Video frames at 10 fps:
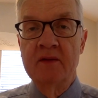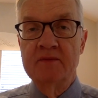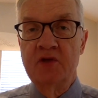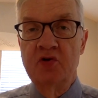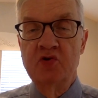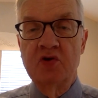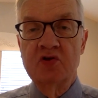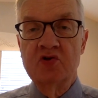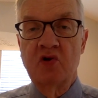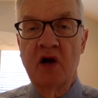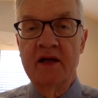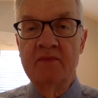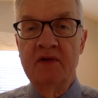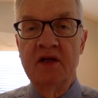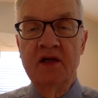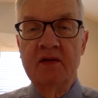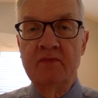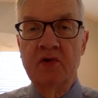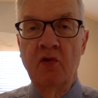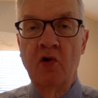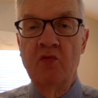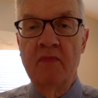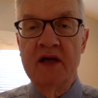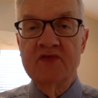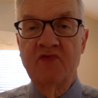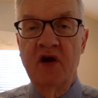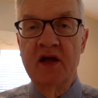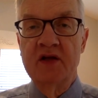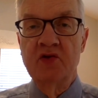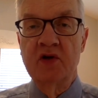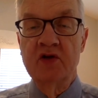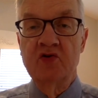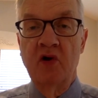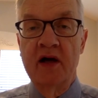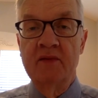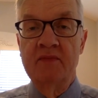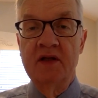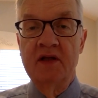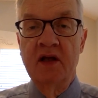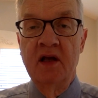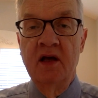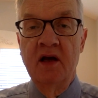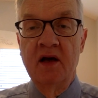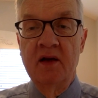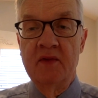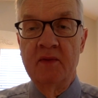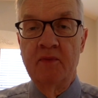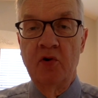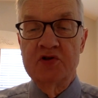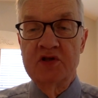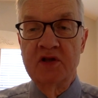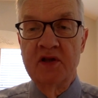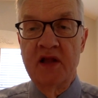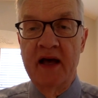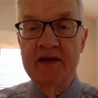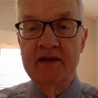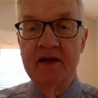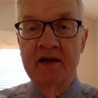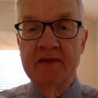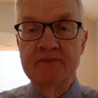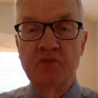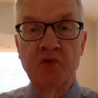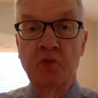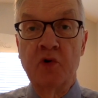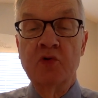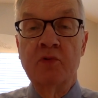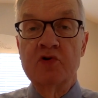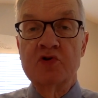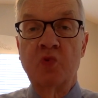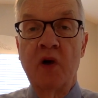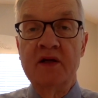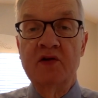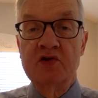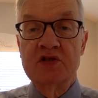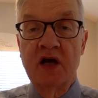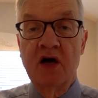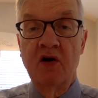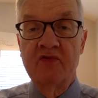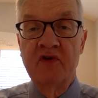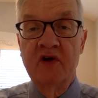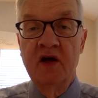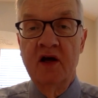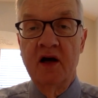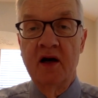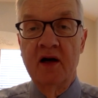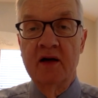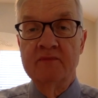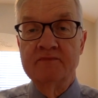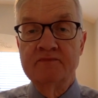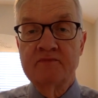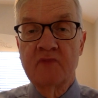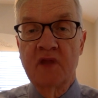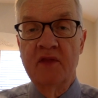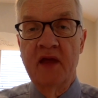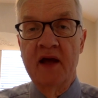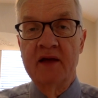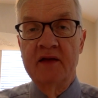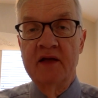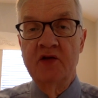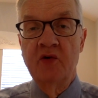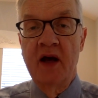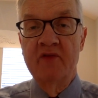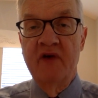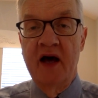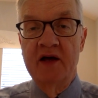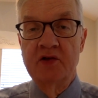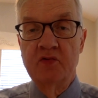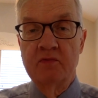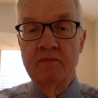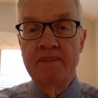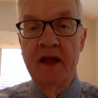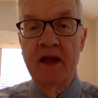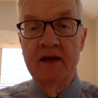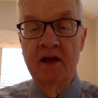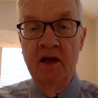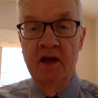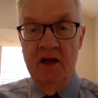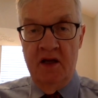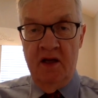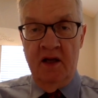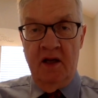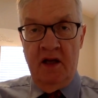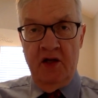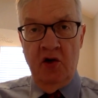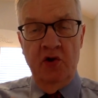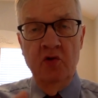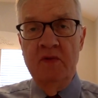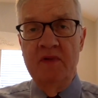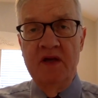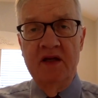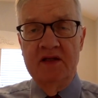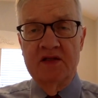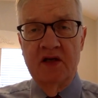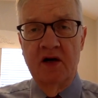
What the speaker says: you can try to be your own best friend. You can try to be the person that where you persuade yourself that you have value. That human beings